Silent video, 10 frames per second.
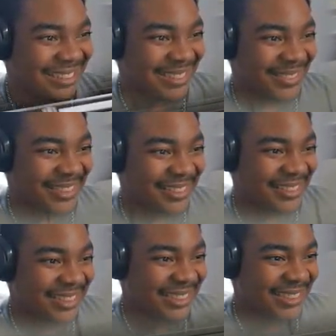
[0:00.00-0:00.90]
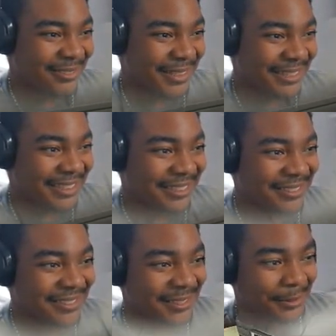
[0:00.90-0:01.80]
oh man. We here though.
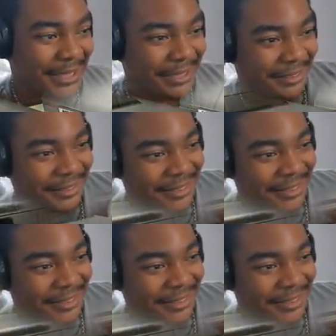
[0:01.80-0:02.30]
We here.